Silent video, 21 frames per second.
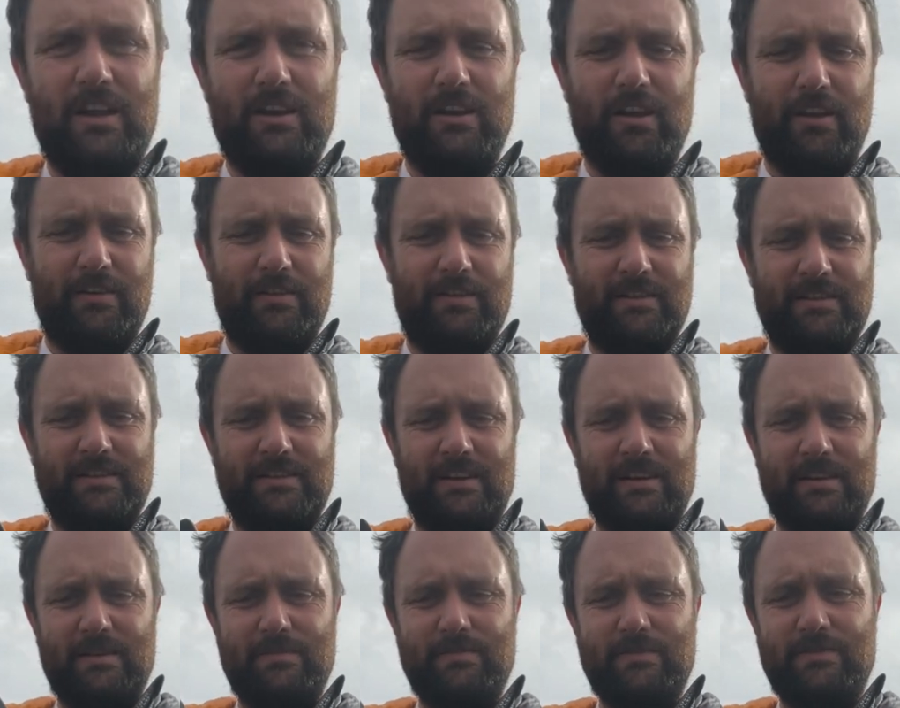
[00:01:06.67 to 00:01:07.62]
A lot of the
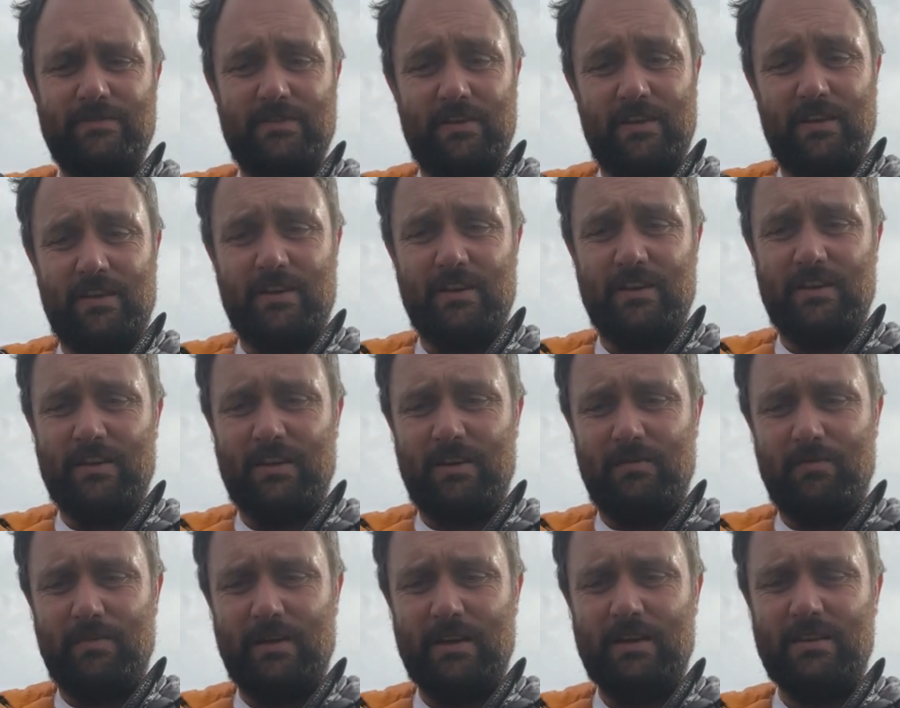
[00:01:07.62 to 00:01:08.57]
times for the
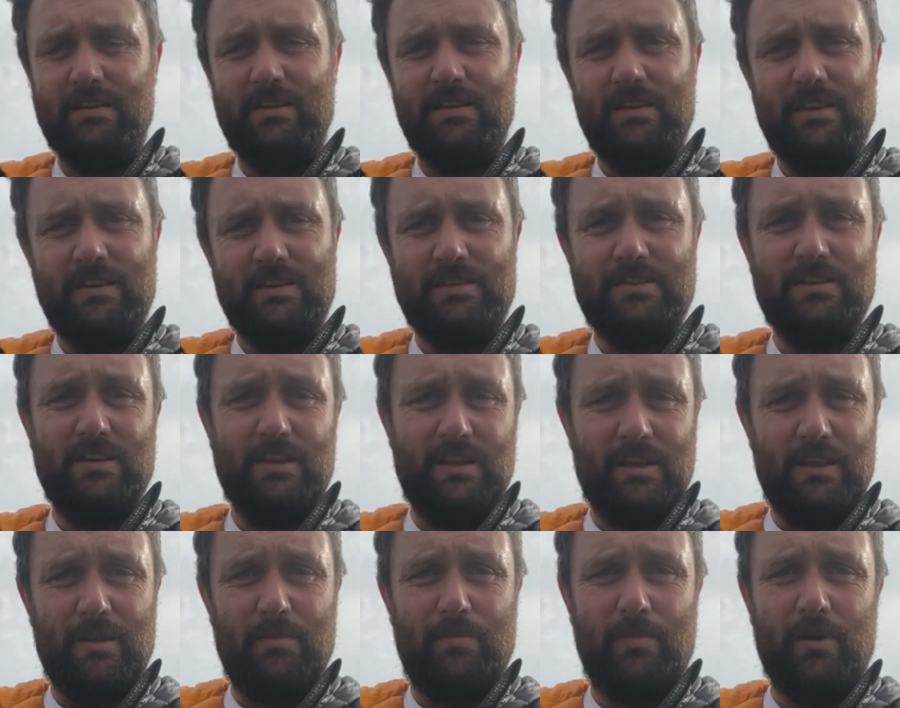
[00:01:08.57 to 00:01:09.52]
cooking bit,
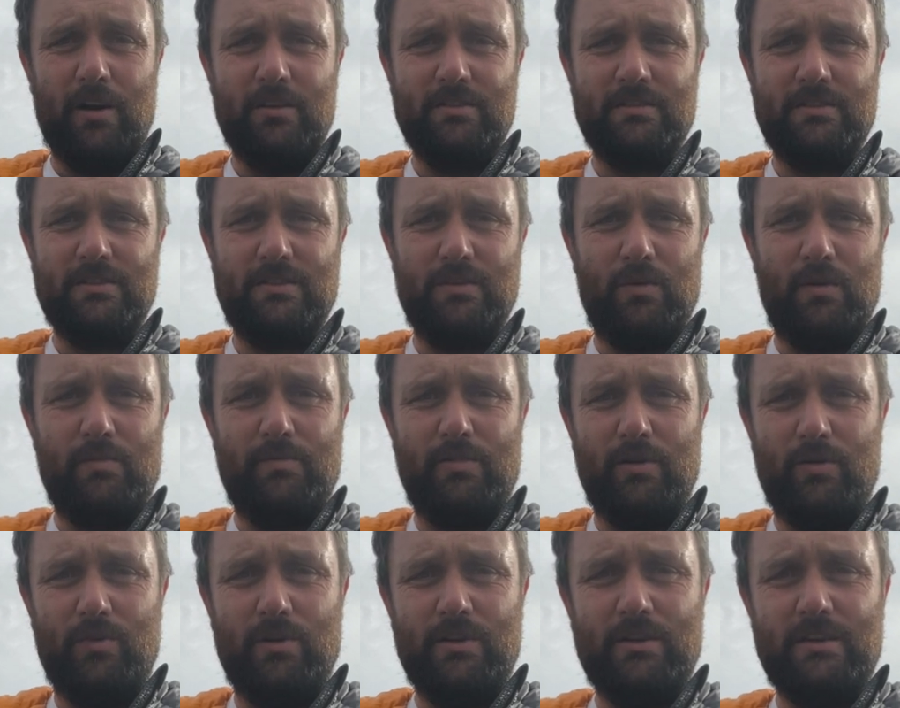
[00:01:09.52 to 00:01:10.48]
certainly in the pots, the one
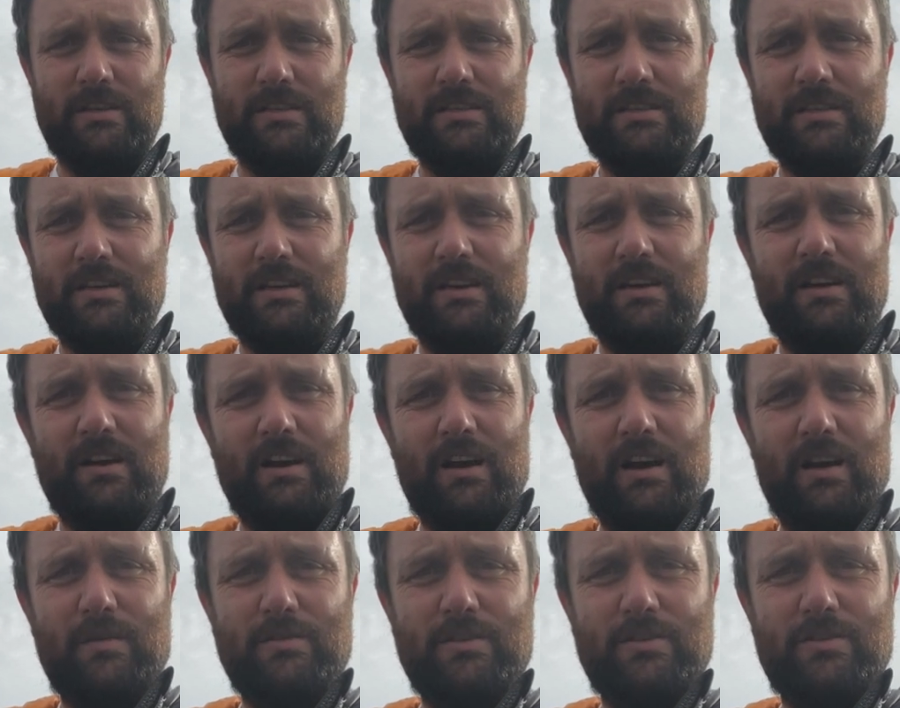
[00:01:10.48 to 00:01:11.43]
pot wonders,
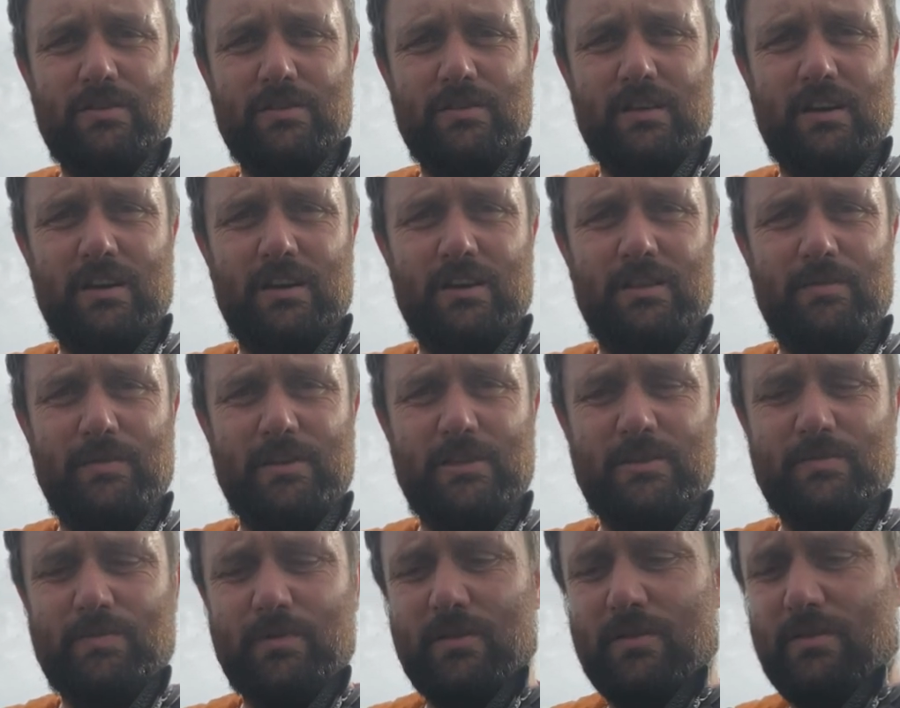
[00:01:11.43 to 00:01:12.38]
I'm just using either my
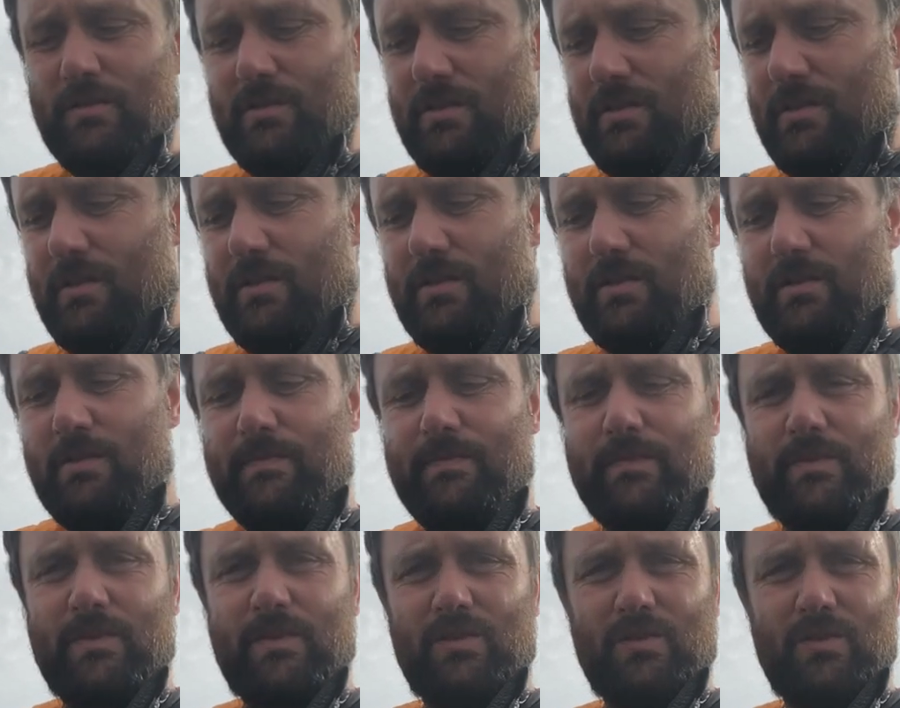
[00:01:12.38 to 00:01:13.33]
spoon
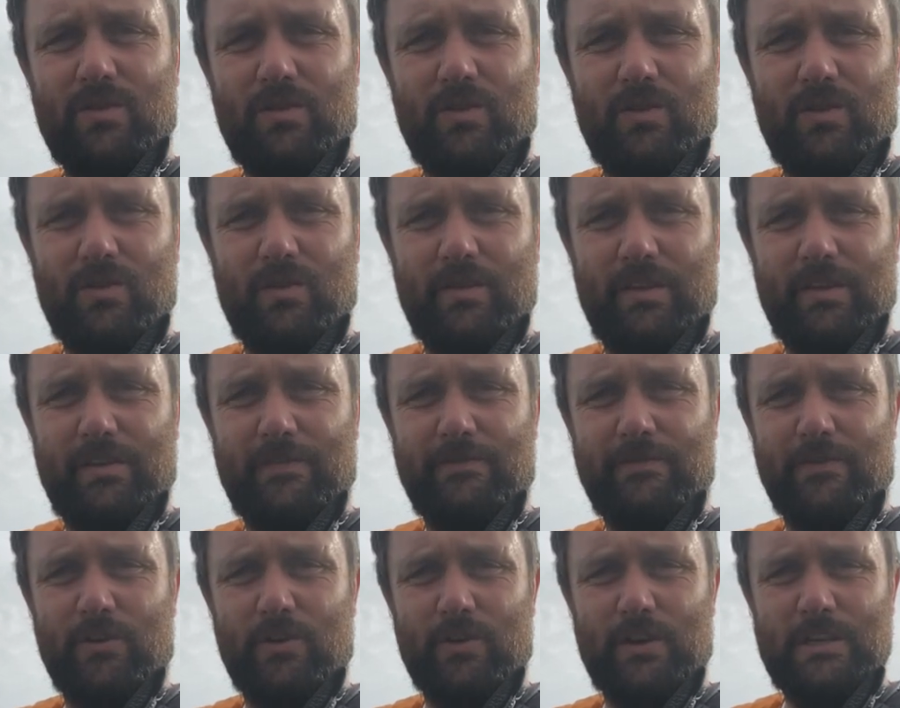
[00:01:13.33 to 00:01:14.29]
or this
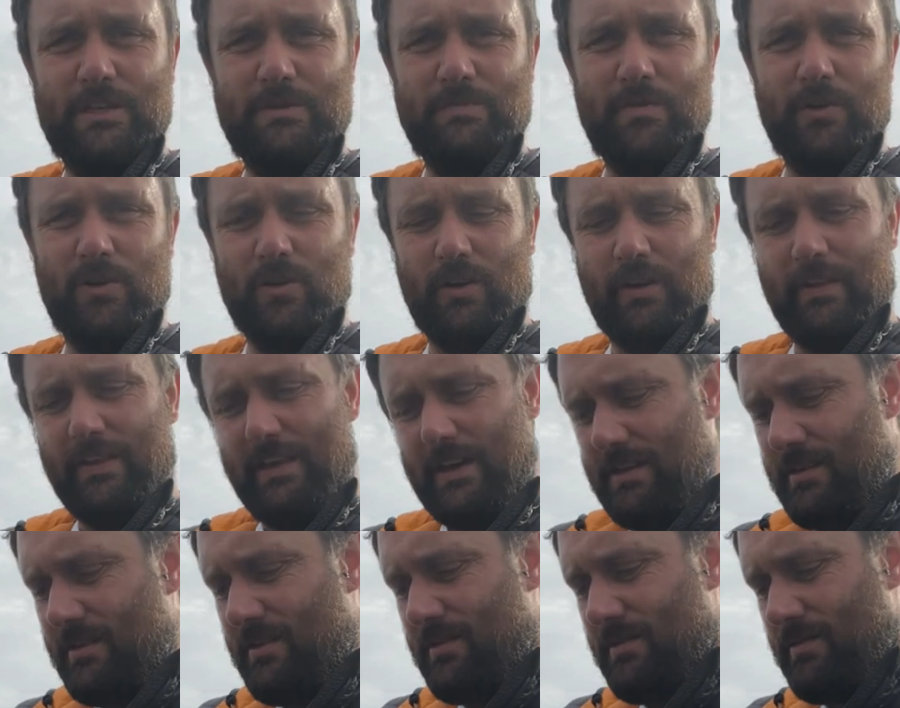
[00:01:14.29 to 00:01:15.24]
forky spork
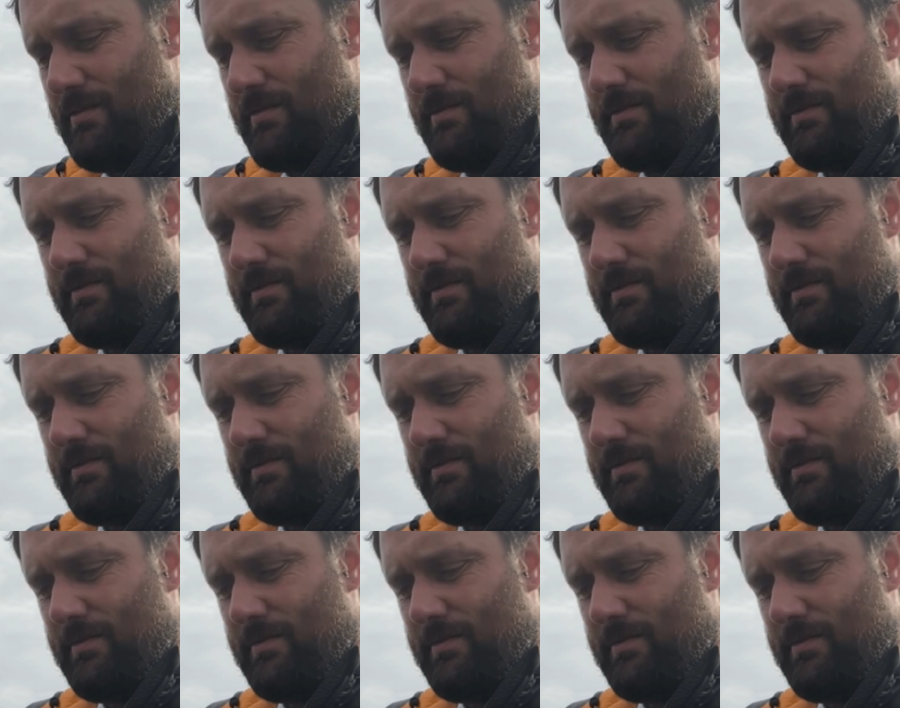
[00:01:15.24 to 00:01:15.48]
thing.